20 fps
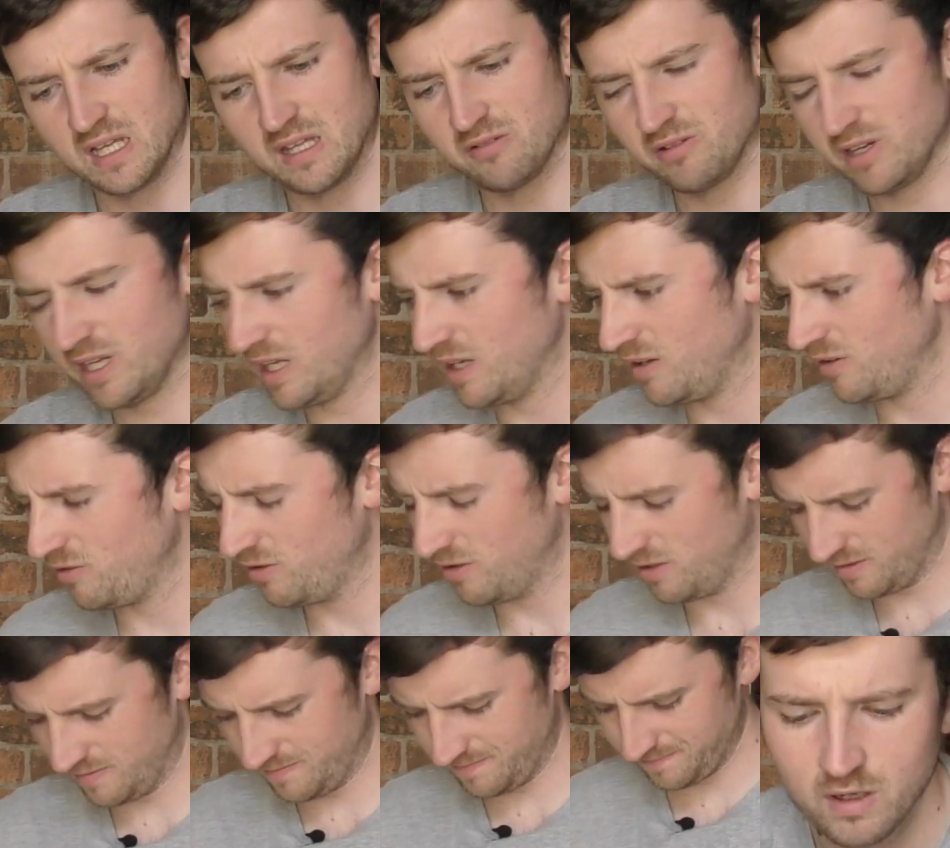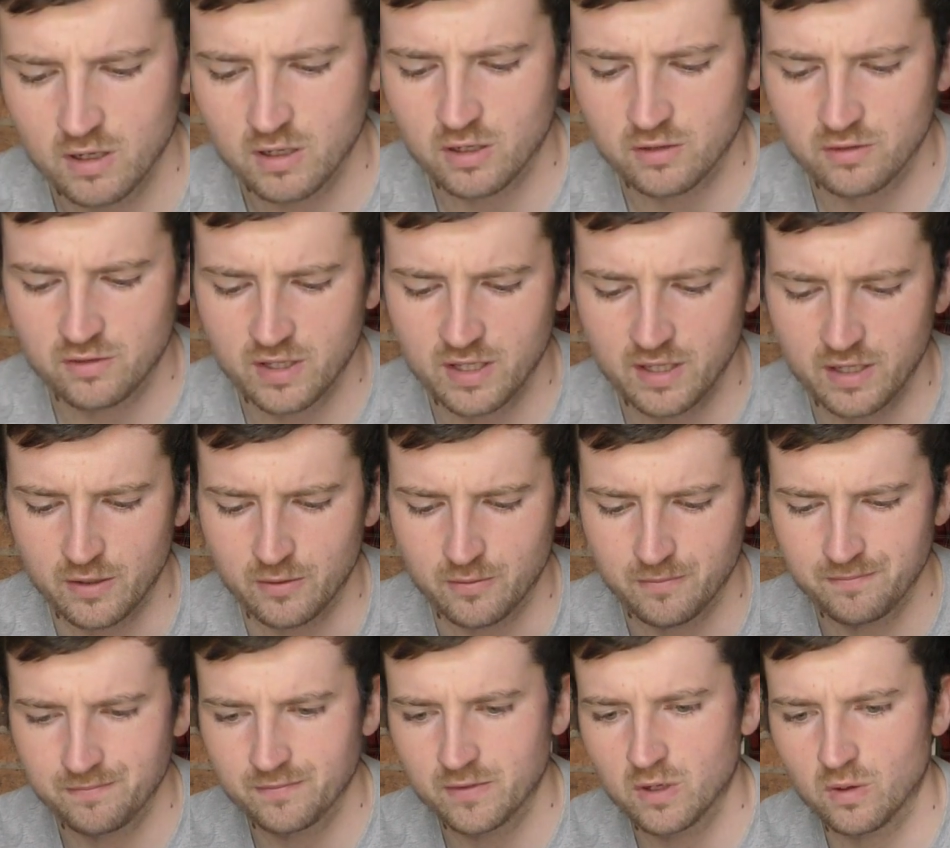inch. Continue,
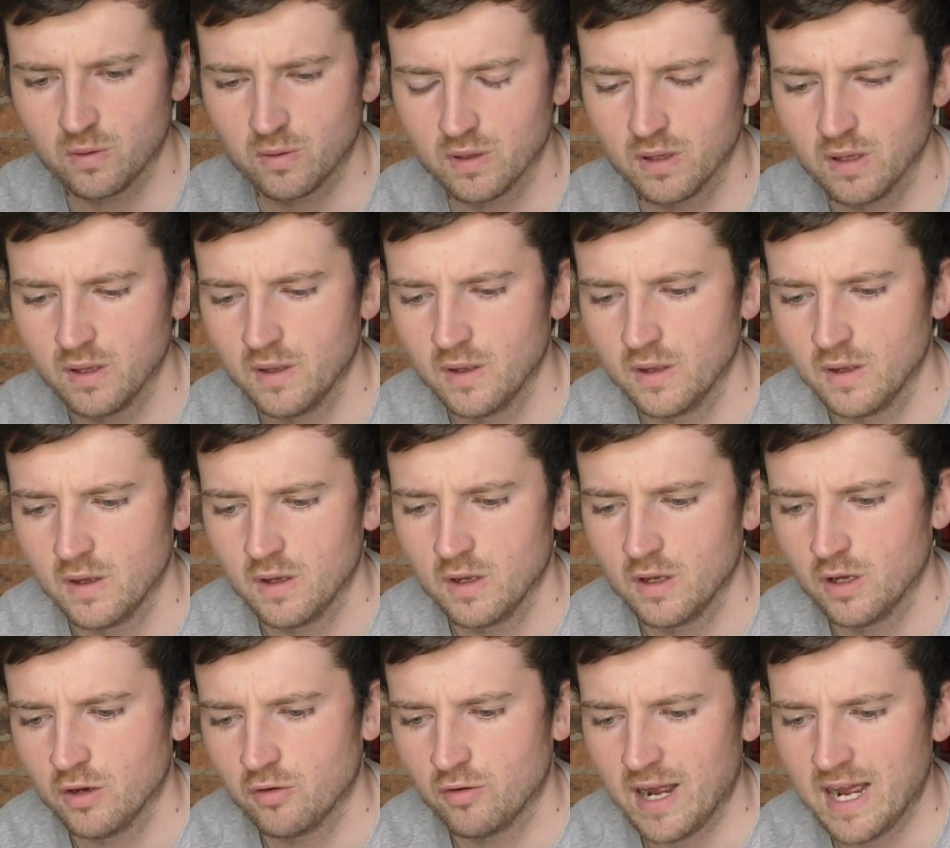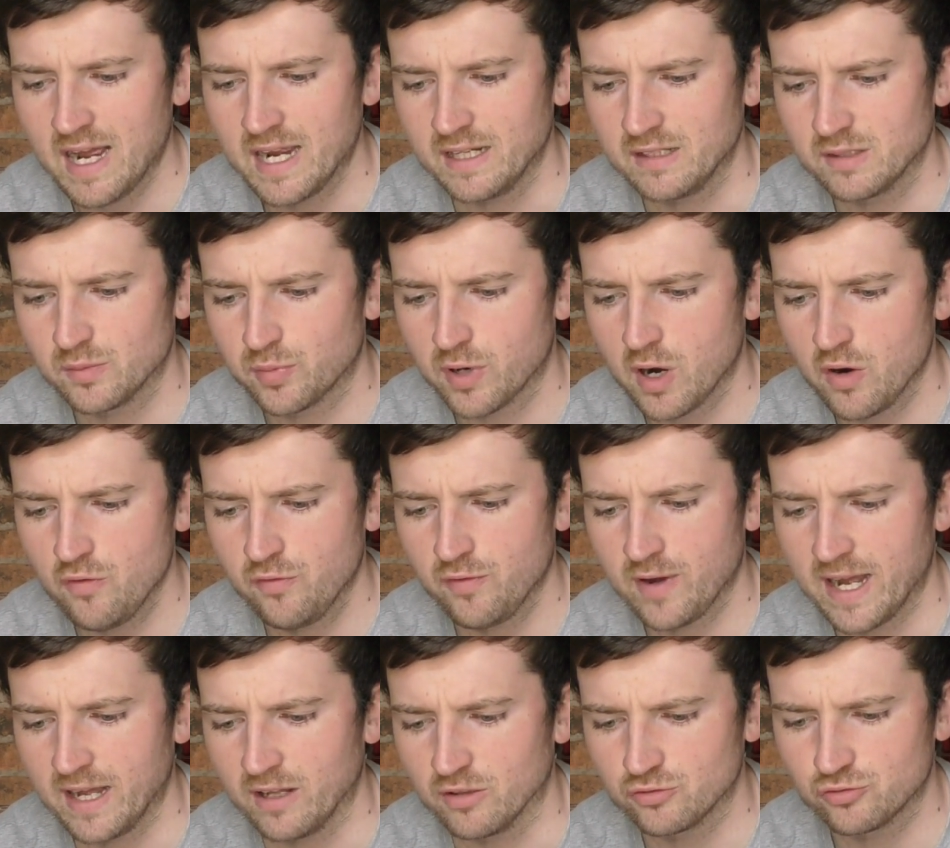cool. Right,
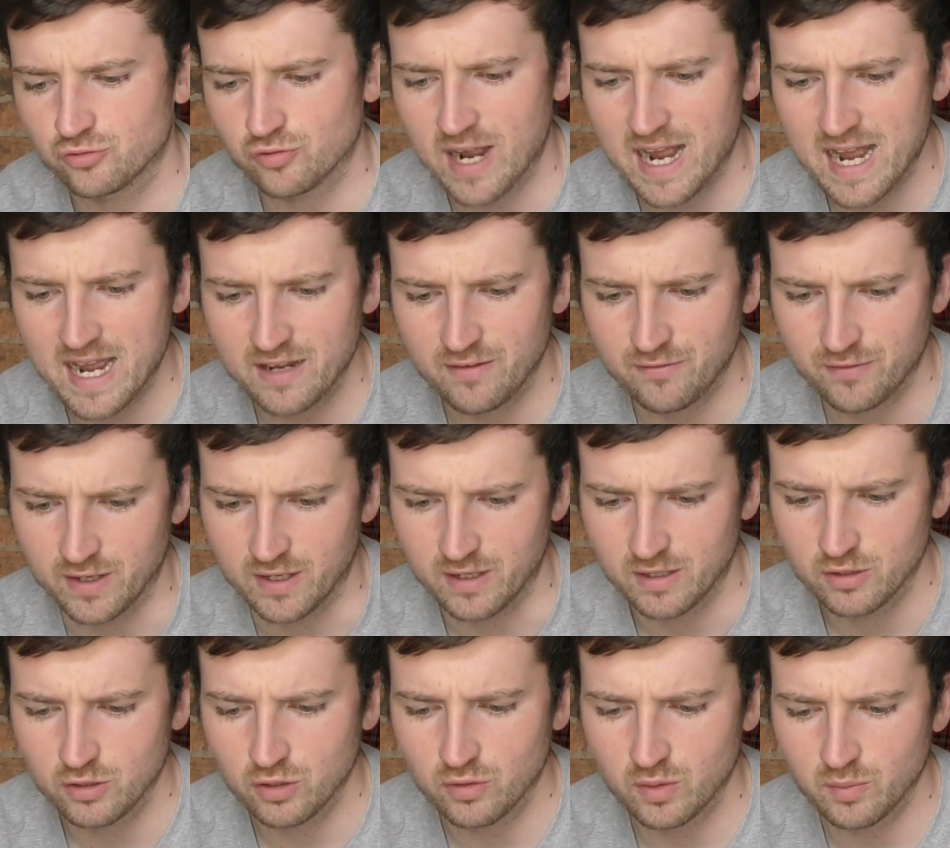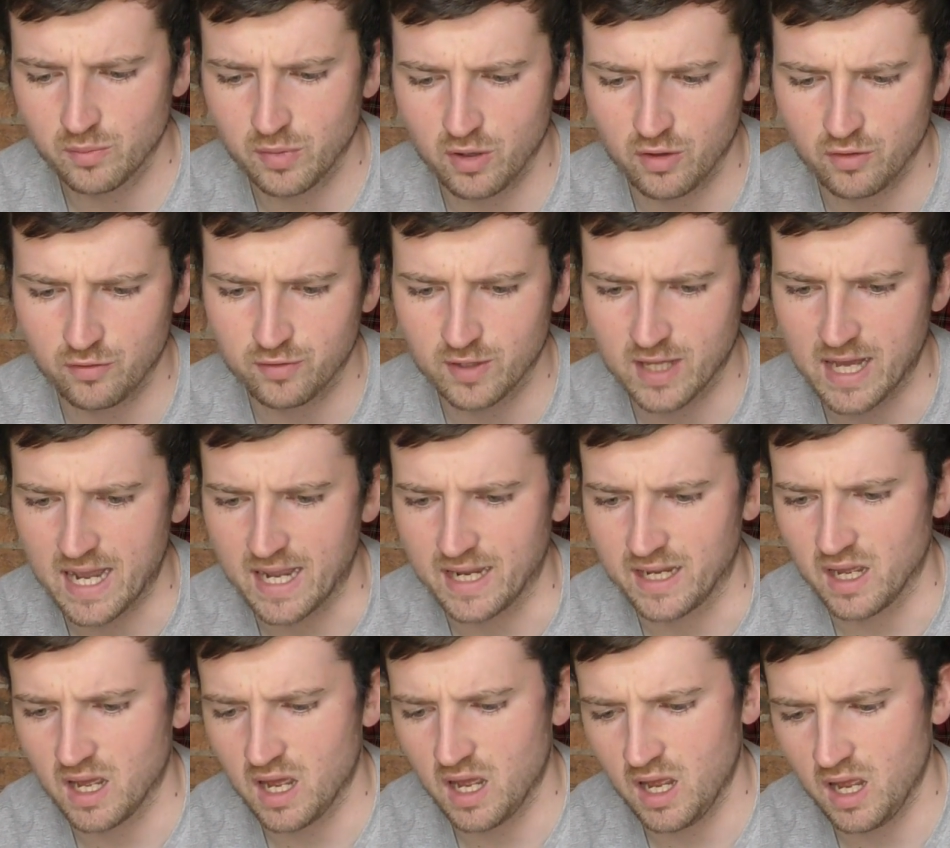profile, driver, current ball
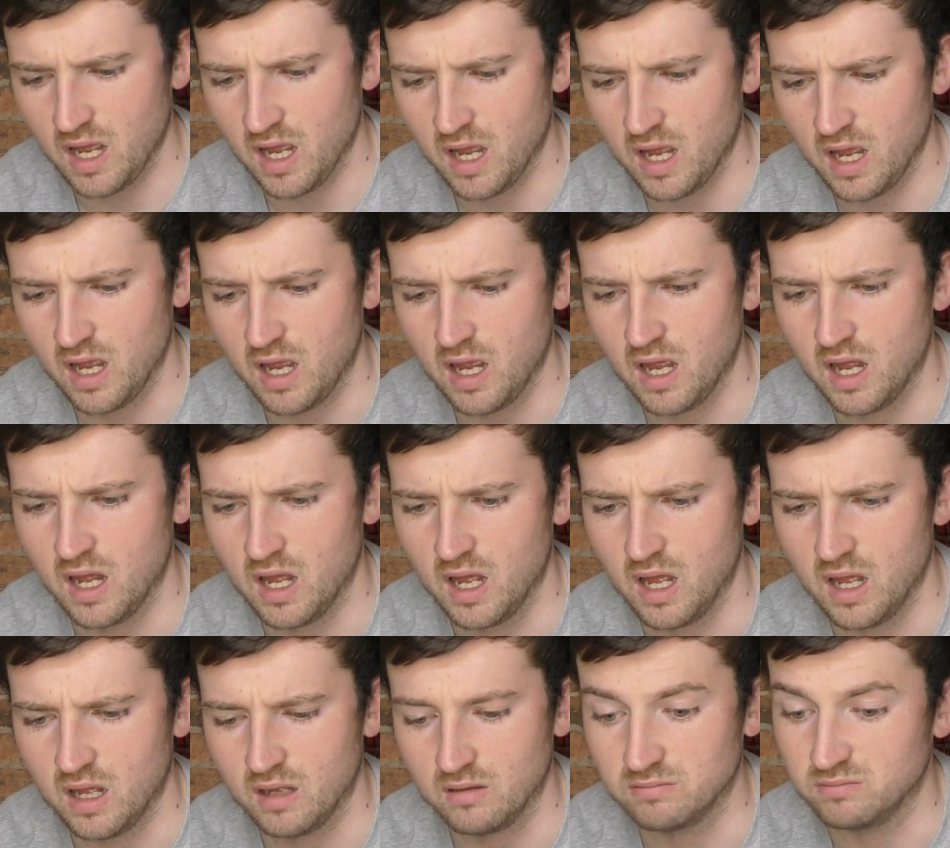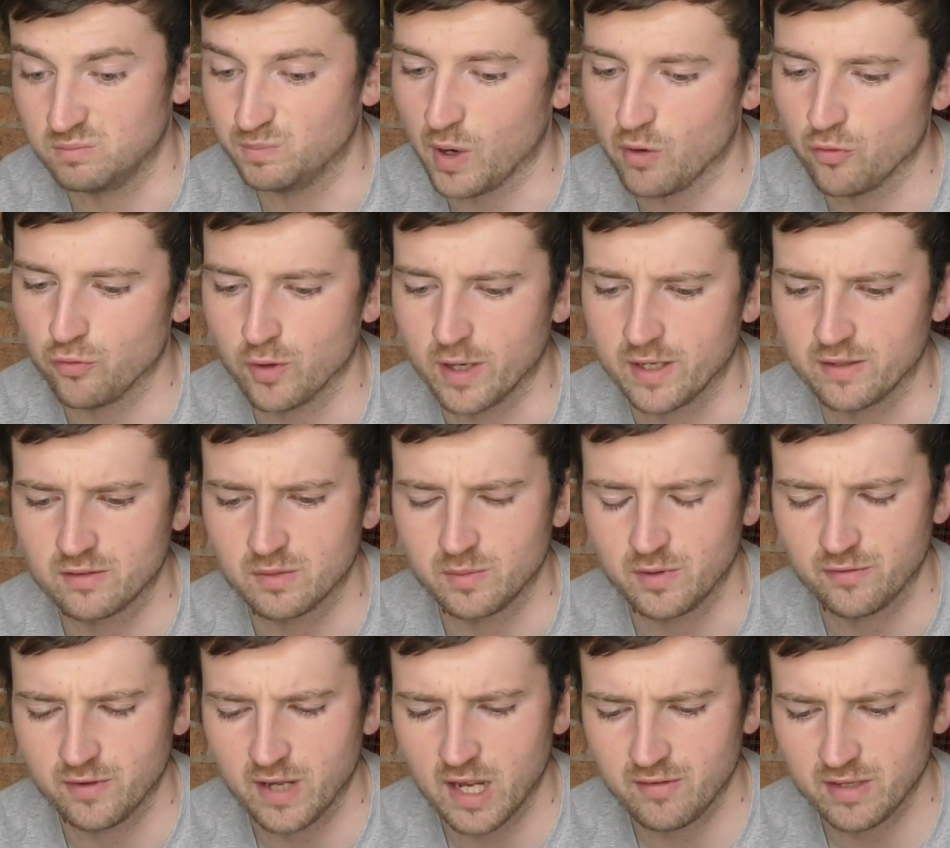flight, both ways to be
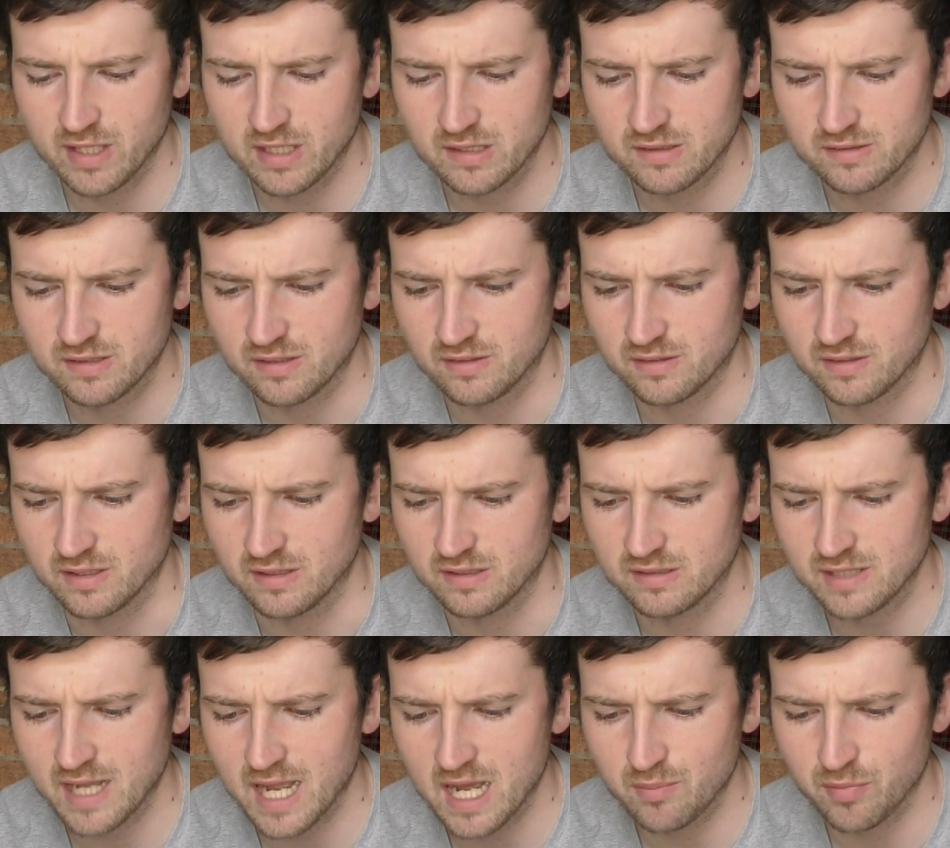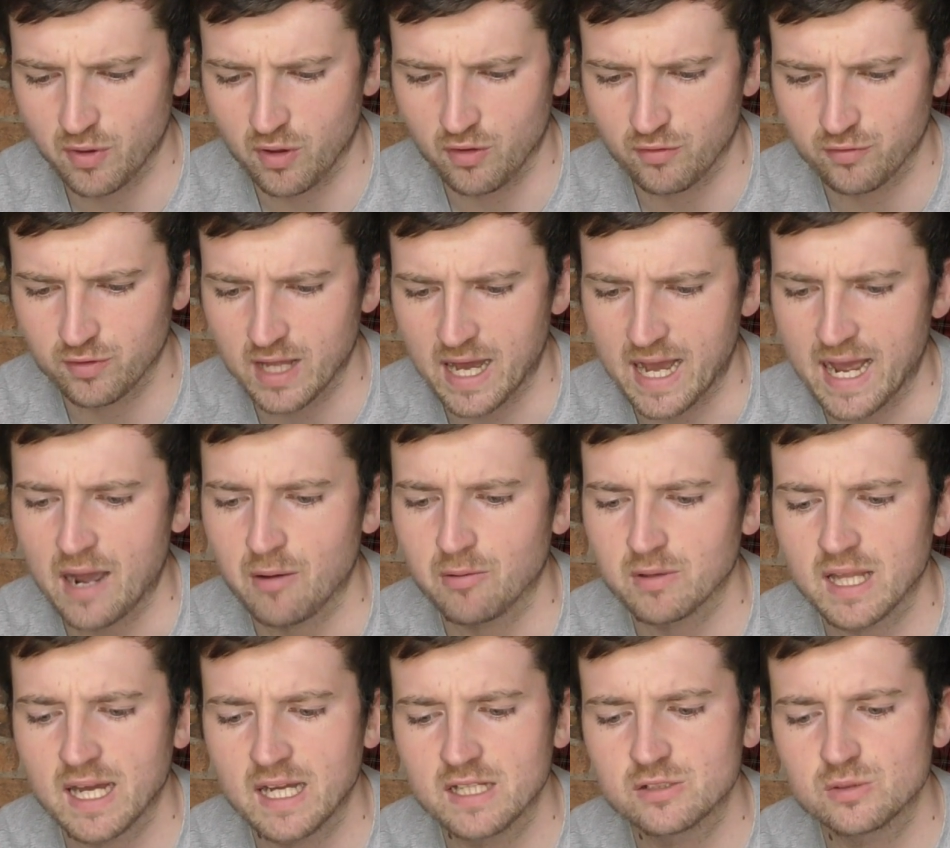fair, inconsistent. Desired ball flight, I
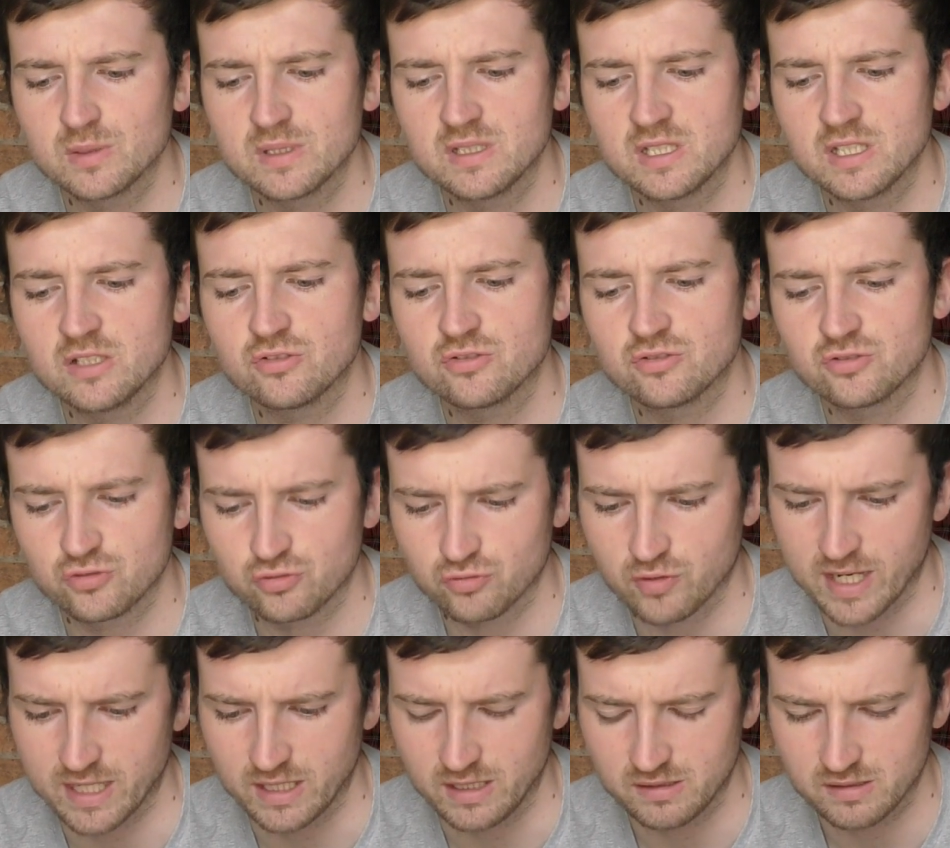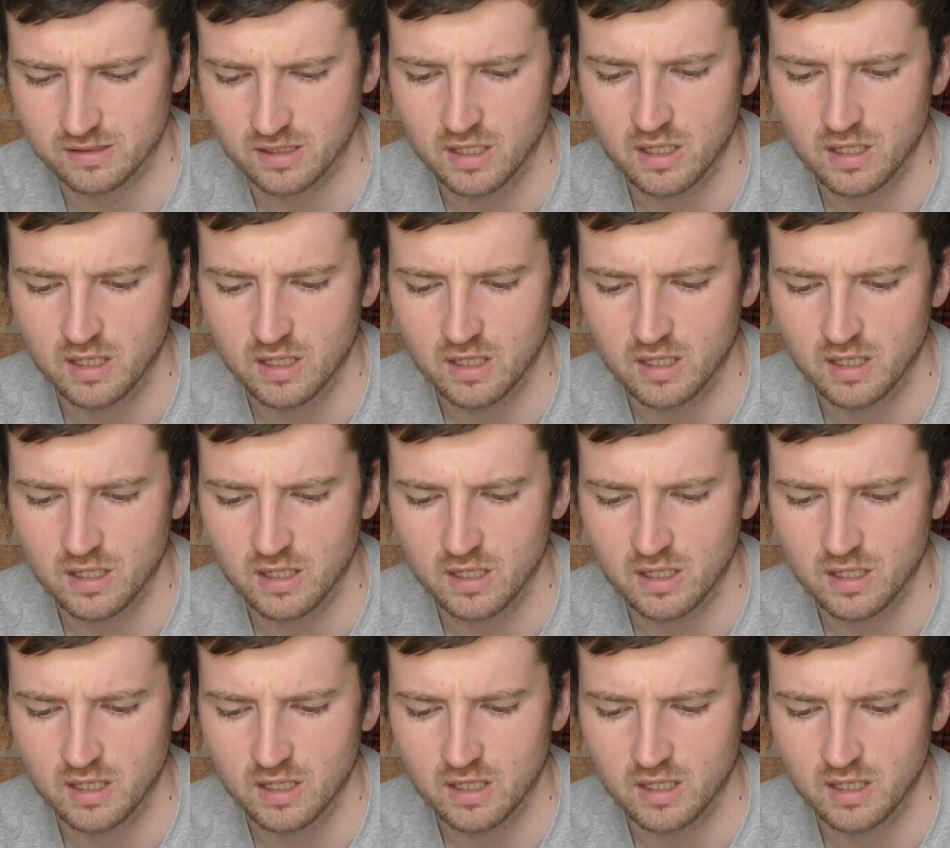would like to hit it straight.